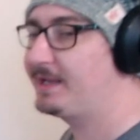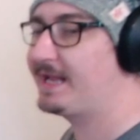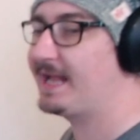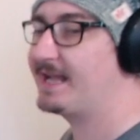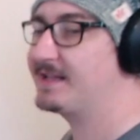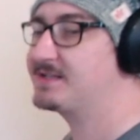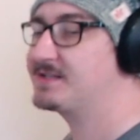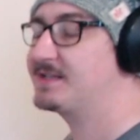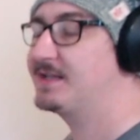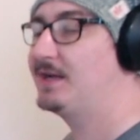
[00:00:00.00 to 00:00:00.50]
We
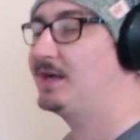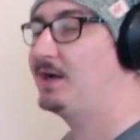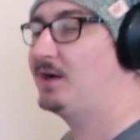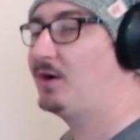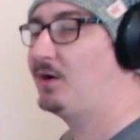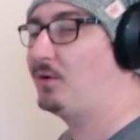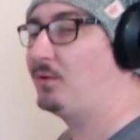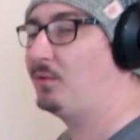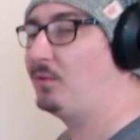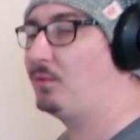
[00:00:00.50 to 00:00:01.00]
get
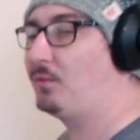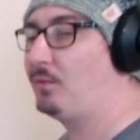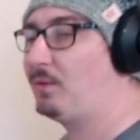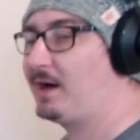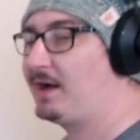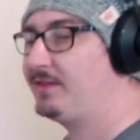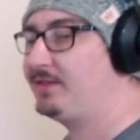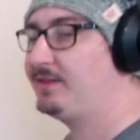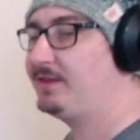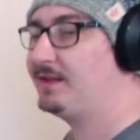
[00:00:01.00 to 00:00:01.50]

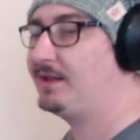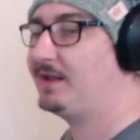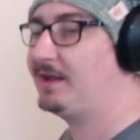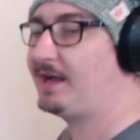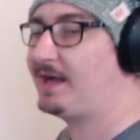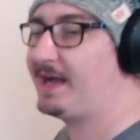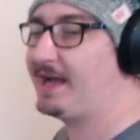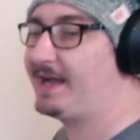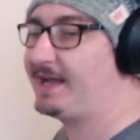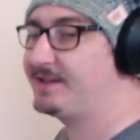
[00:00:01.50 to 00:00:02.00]
1
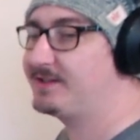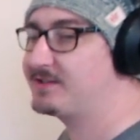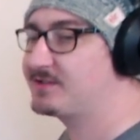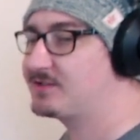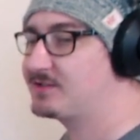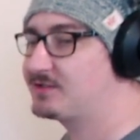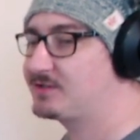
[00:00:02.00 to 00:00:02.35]
and